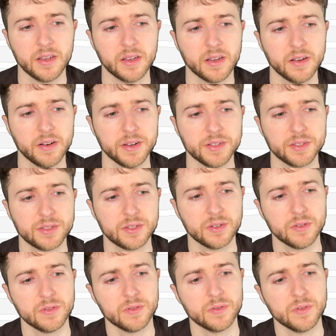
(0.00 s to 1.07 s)
All right,
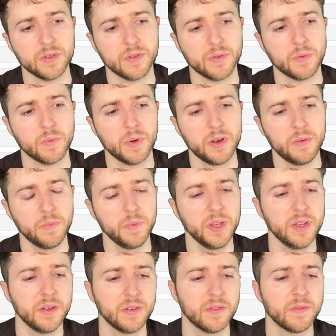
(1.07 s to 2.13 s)
so what
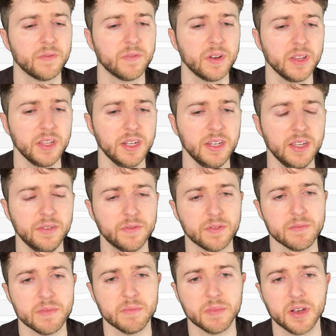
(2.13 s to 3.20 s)
we really need
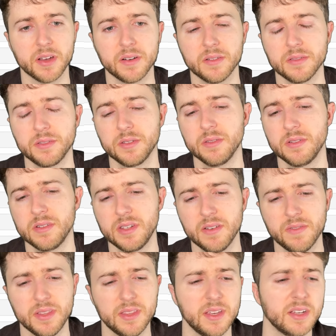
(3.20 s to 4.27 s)
from the model. So there's
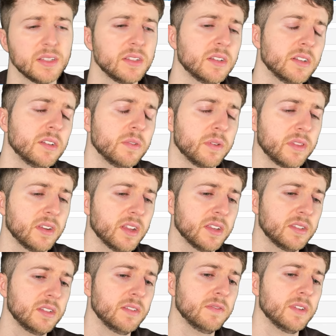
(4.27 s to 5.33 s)
different things you can do with an
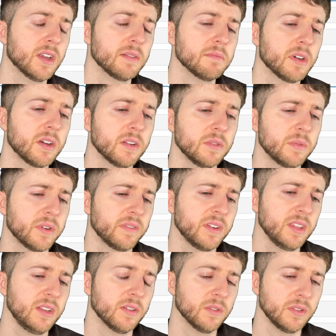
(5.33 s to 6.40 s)
scVI model. We're
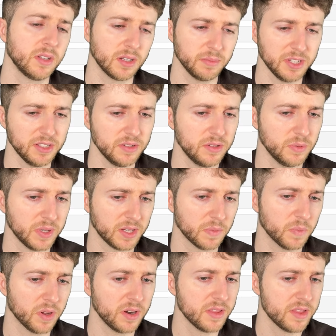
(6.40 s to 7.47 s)
really only going to be doing
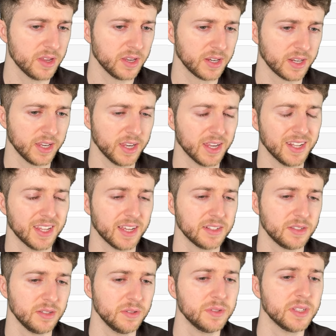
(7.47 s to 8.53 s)
one thing, and
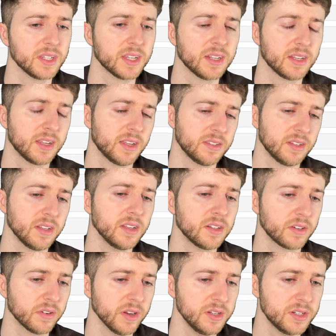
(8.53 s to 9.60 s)
that's using it as an
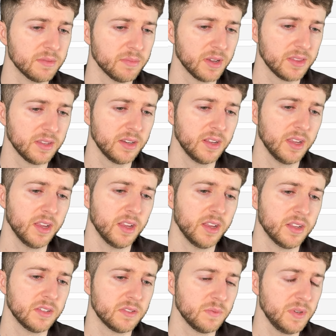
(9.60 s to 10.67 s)
integration method.
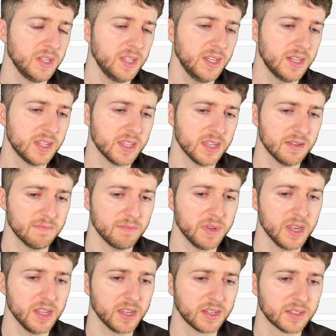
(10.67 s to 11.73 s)
So we need the
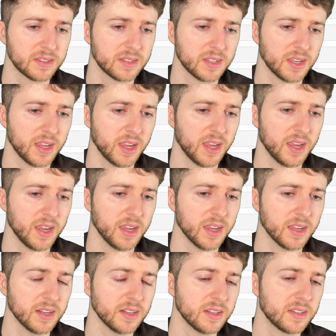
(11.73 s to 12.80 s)
embeddings,
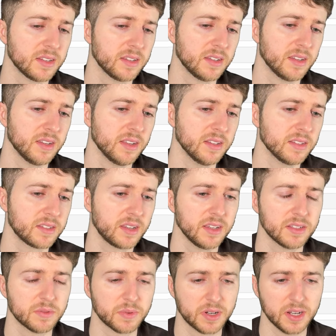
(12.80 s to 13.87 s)
and in this
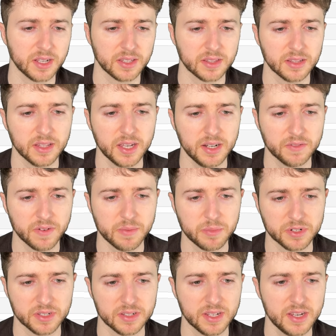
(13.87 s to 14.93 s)
case, we're getting the latent
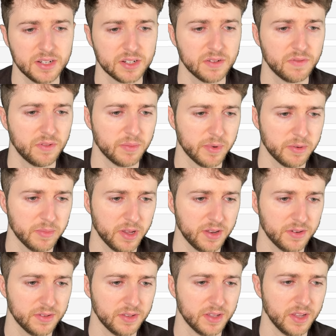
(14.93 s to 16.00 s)
representation from our
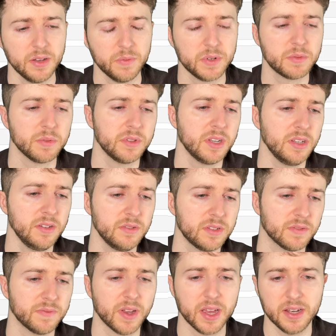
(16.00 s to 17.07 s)
model, which we'll then use to
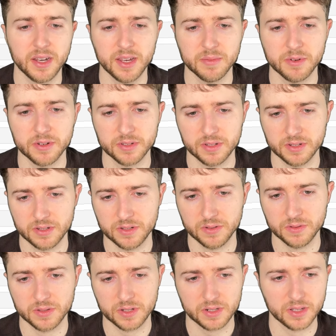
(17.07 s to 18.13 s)
find neighbors and do
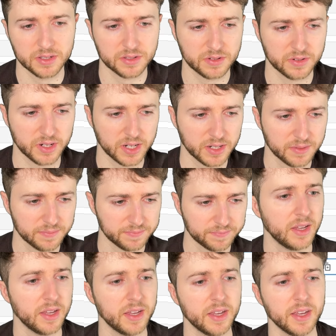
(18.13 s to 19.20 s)
the clustering.
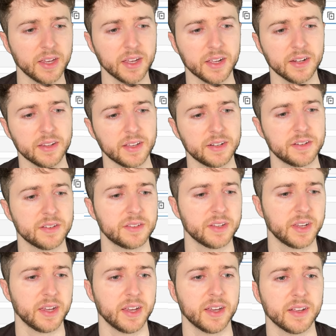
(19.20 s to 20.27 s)
And that just
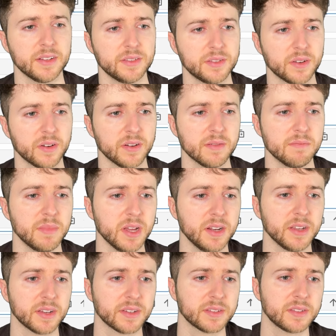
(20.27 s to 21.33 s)
adds our
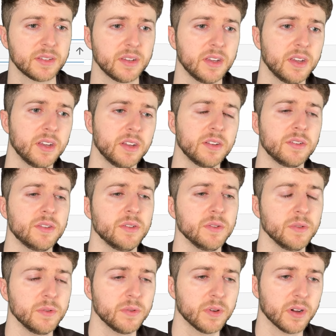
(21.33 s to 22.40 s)
embeddings
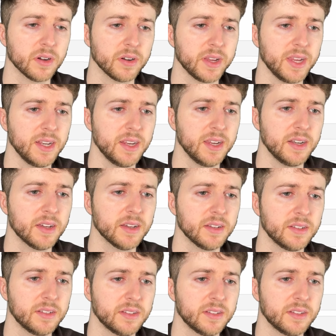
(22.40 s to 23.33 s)
to our A data.